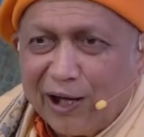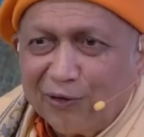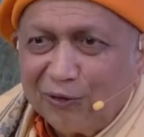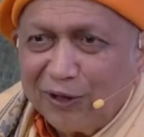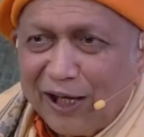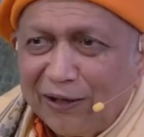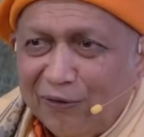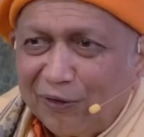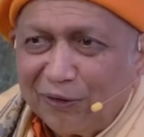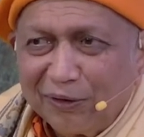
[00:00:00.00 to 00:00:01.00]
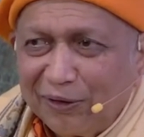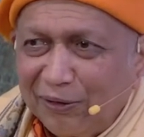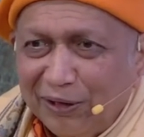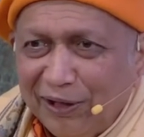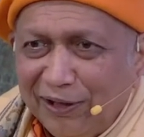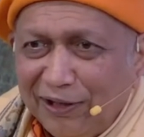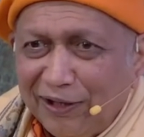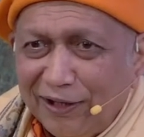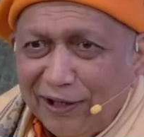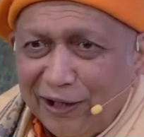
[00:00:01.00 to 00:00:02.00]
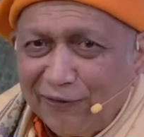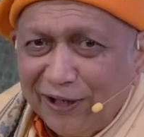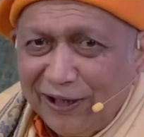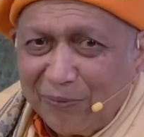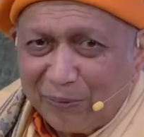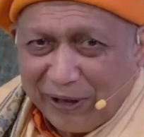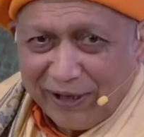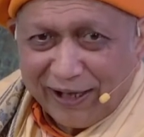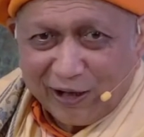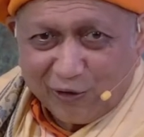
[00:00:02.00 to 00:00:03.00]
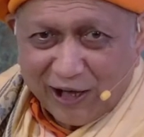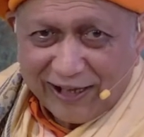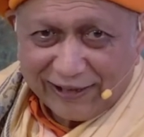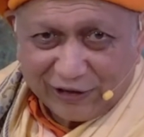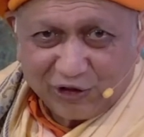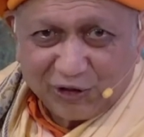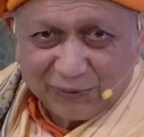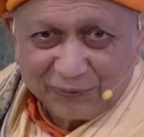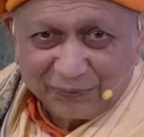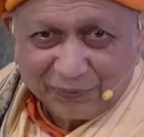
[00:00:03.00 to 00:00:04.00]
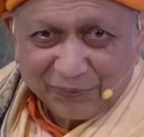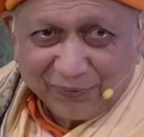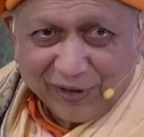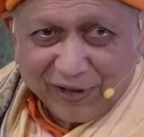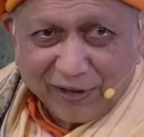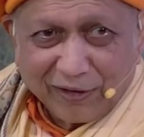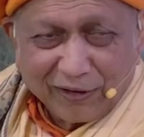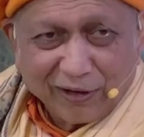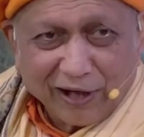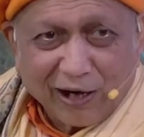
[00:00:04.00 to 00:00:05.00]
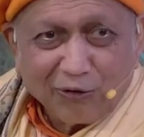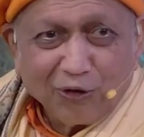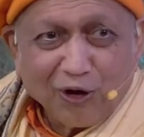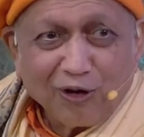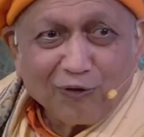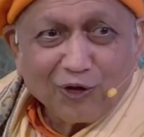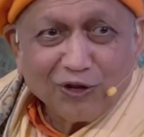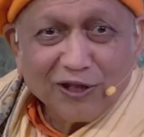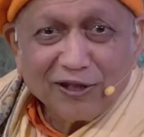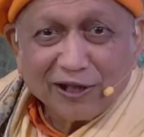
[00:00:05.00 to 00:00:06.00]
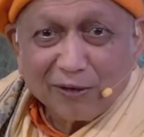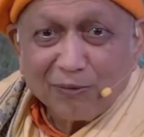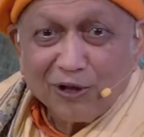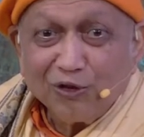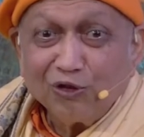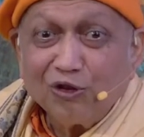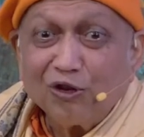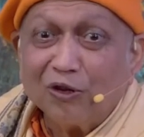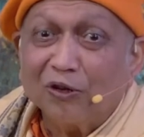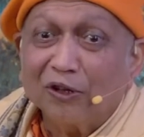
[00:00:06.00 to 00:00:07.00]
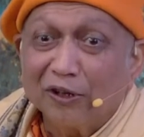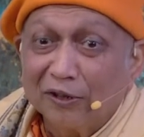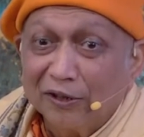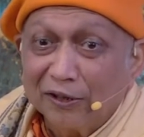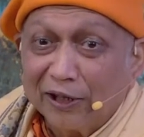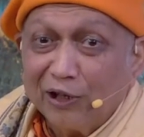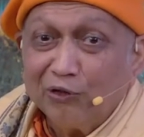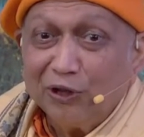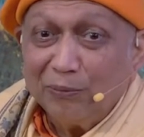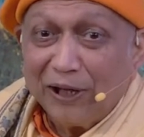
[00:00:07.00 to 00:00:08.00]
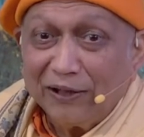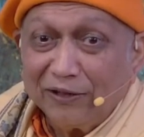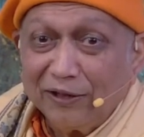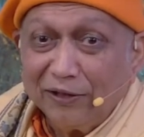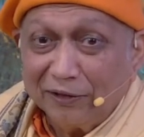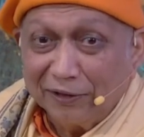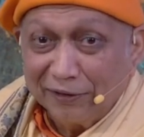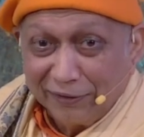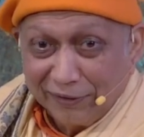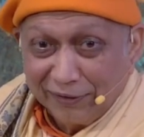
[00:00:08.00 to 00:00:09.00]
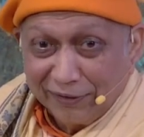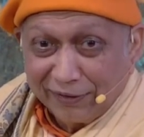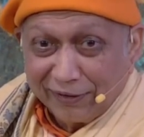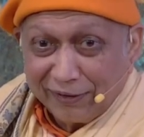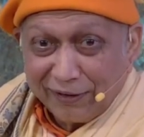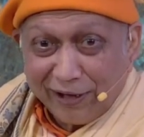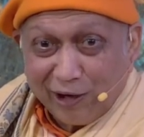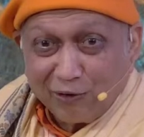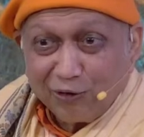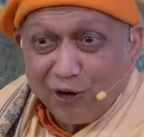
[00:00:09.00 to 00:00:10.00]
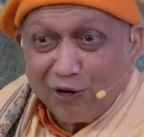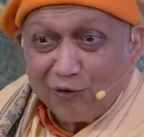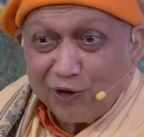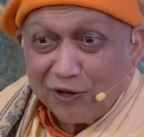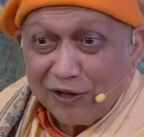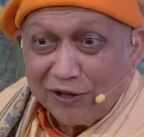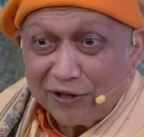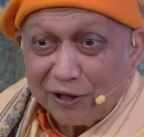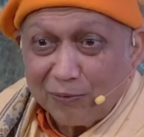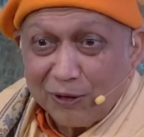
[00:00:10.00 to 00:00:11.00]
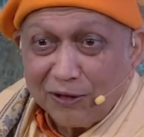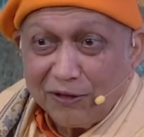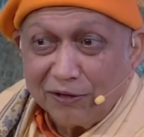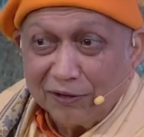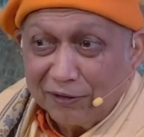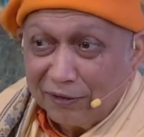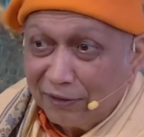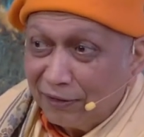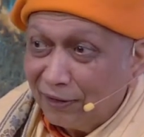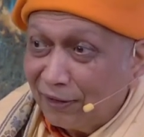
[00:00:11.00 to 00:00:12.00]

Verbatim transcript: Now that uh, he didn't give any big advice. Uh, how long was the sermon, you know? Can you imagine? Uh, how long was the sermon?